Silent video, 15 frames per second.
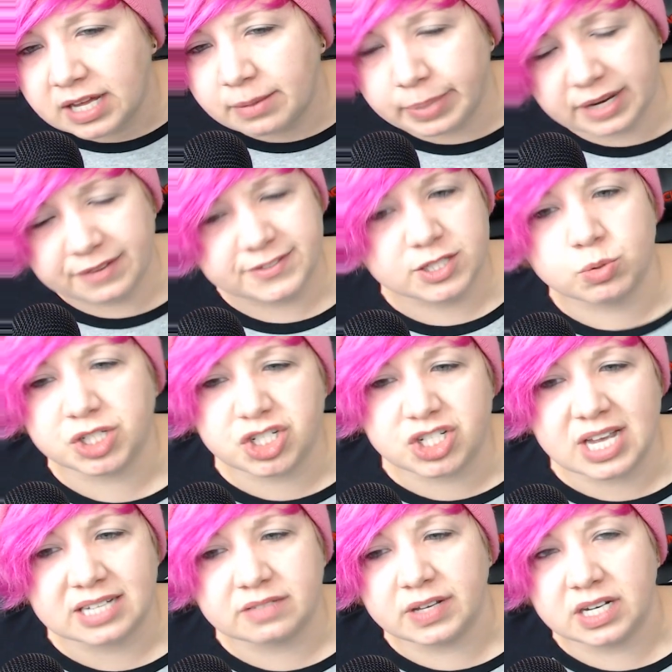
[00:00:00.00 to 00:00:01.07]
but if a switch is
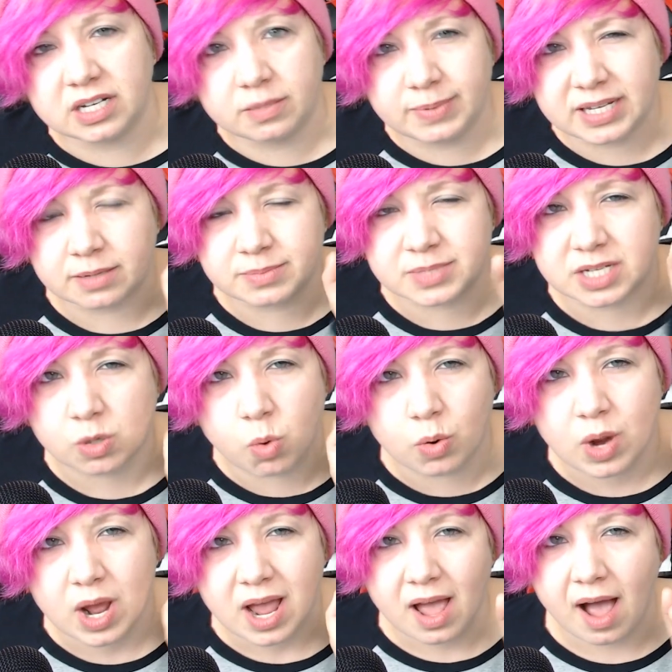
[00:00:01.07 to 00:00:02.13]
activated, he becomes a,
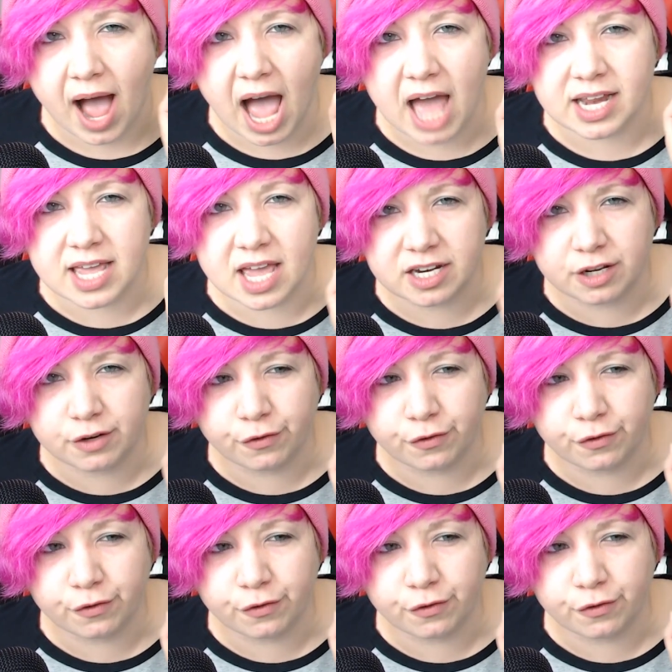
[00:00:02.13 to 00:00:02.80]
quote, hot-headed